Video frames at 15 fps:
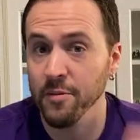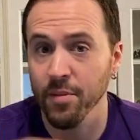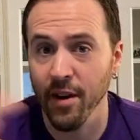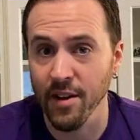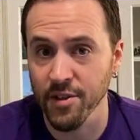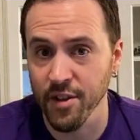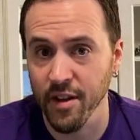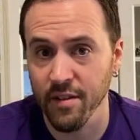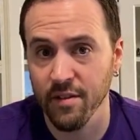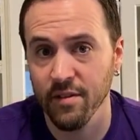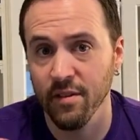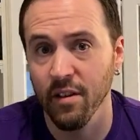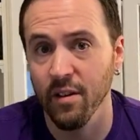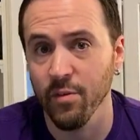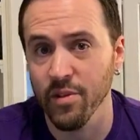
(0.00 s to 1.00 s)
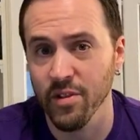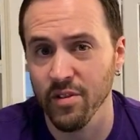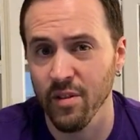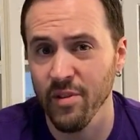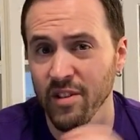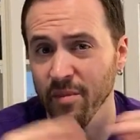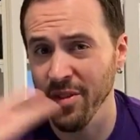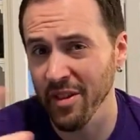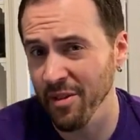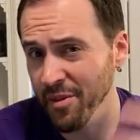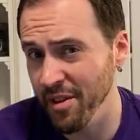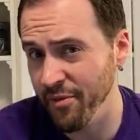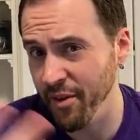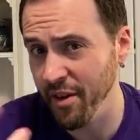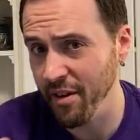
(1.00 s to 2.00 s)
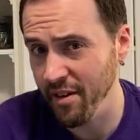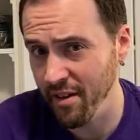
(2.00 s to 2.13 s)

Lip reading: project, which is going to be something a little different.